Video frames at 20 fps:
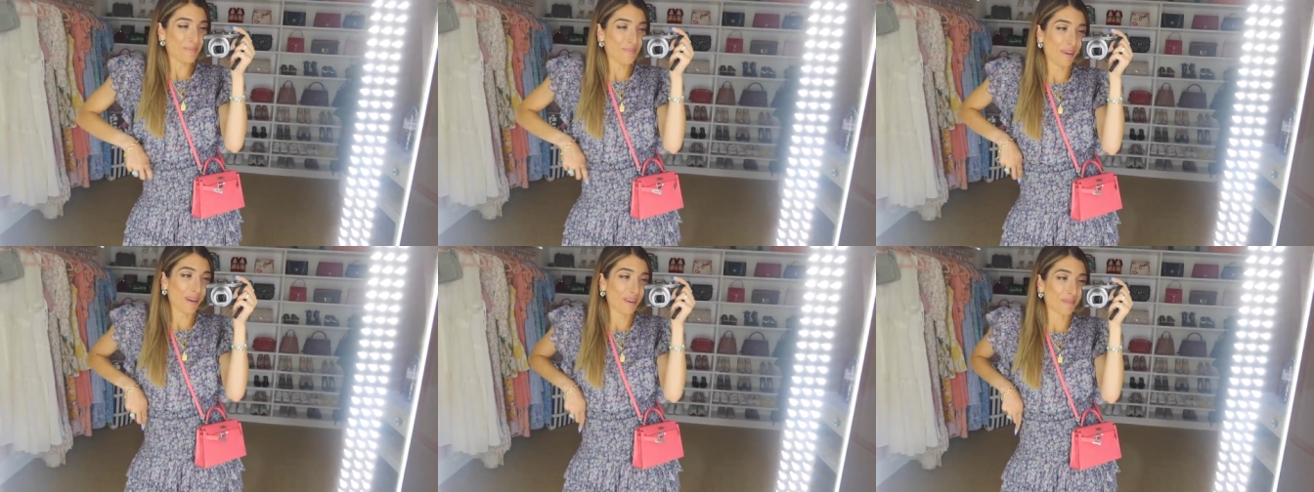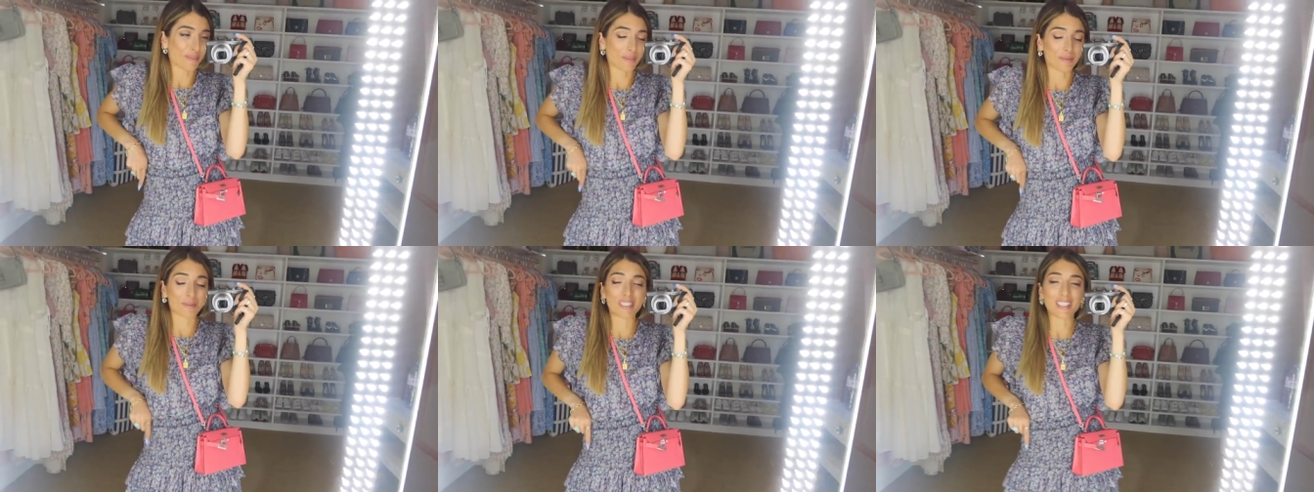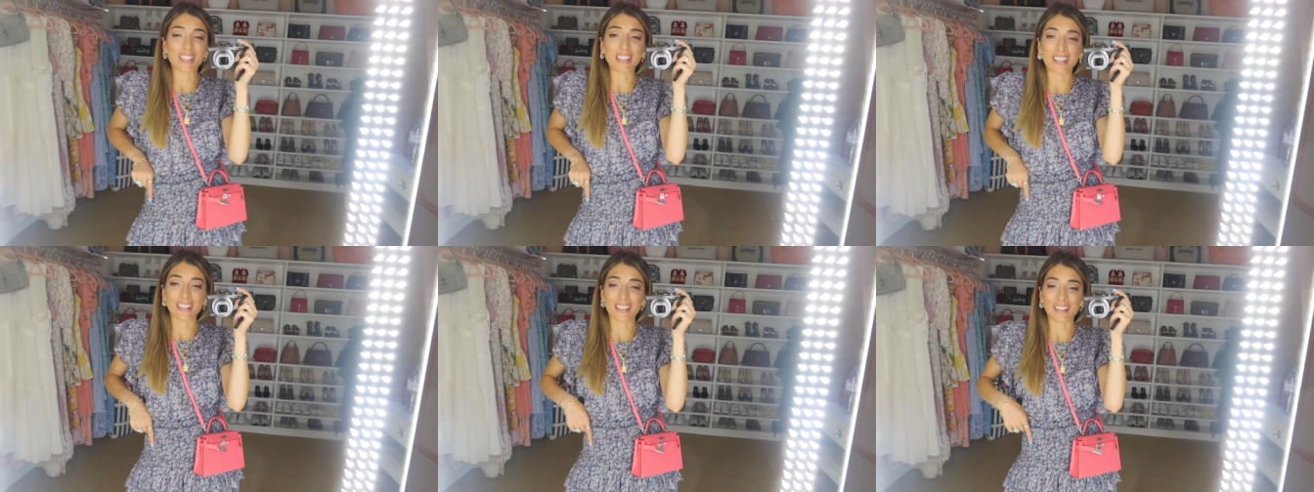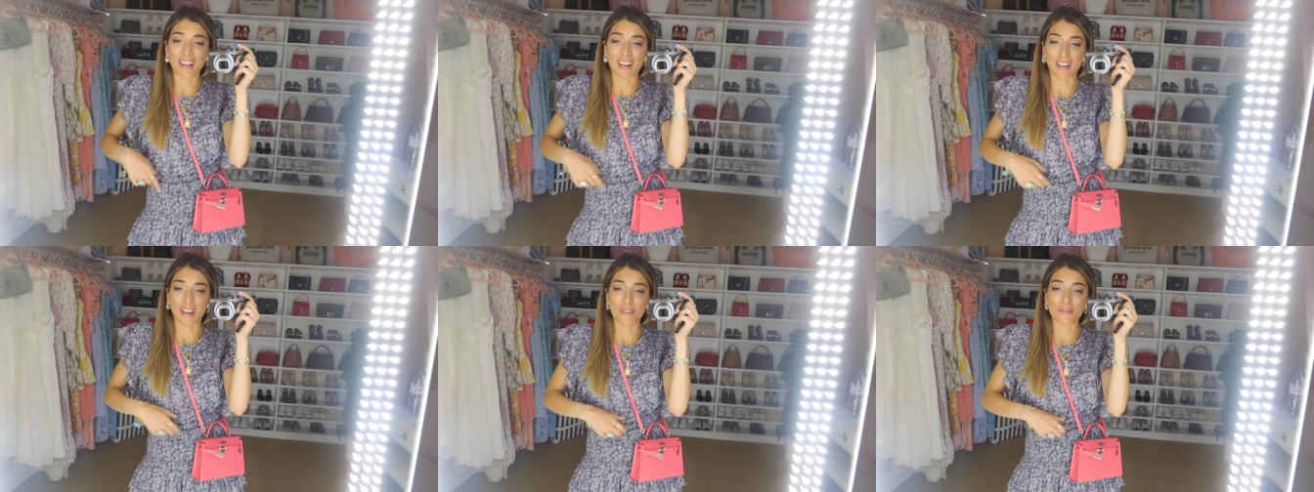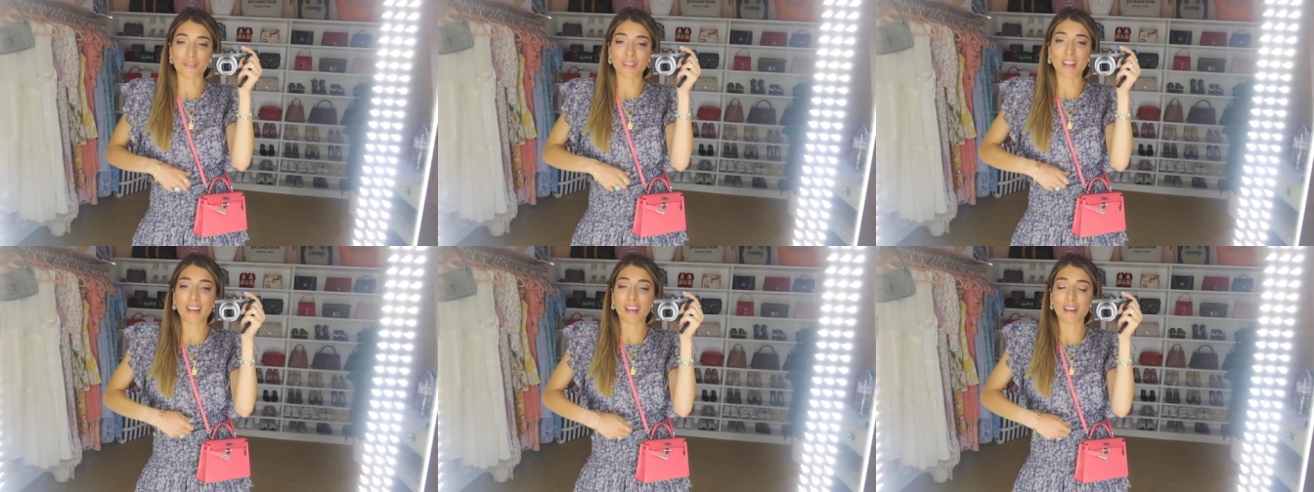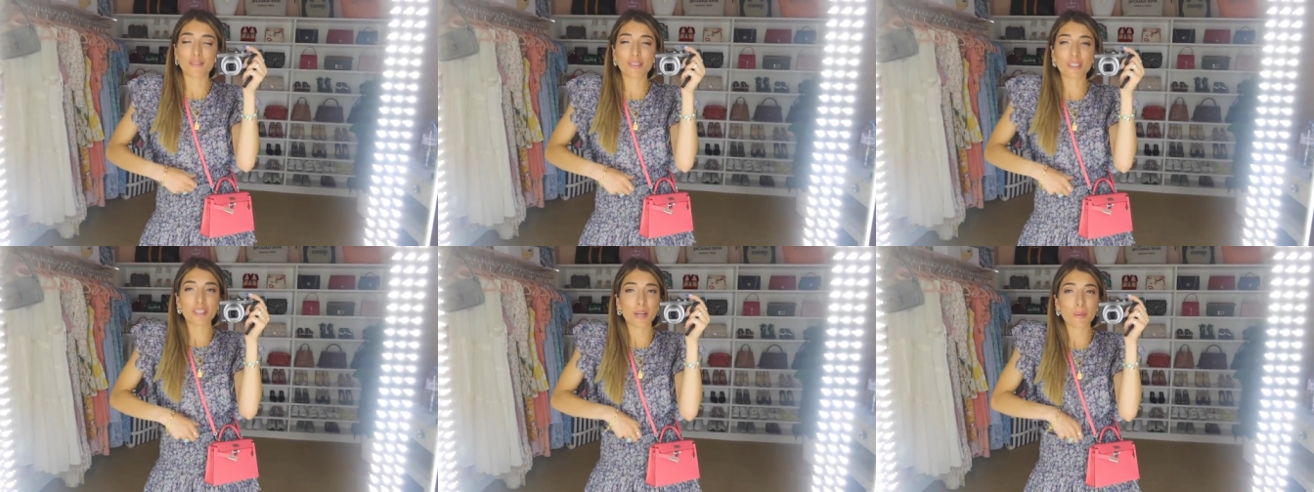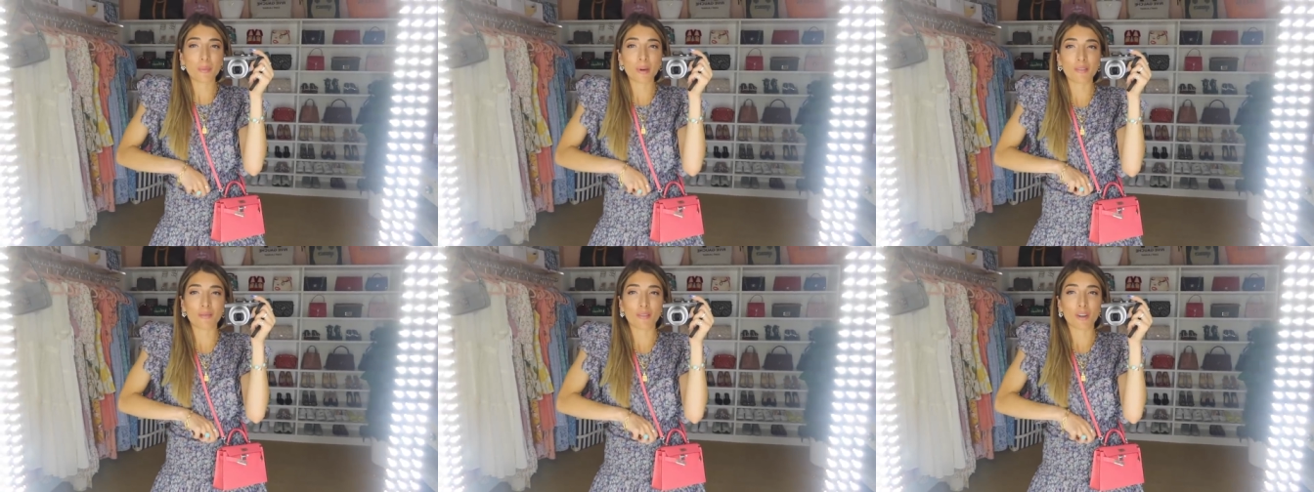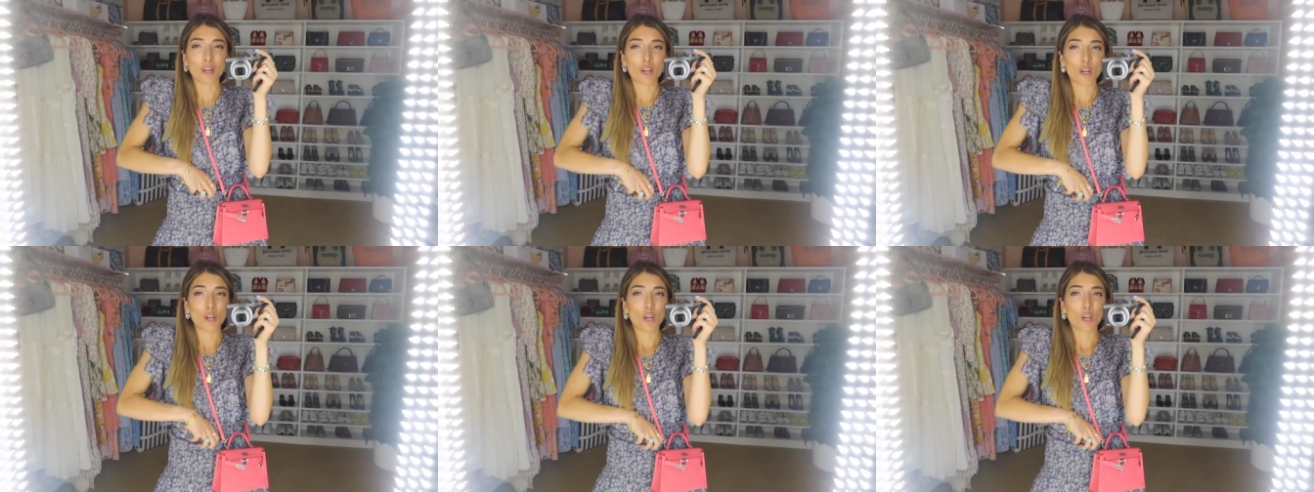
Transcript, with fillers: apart from to eat. Like I feel like every time I've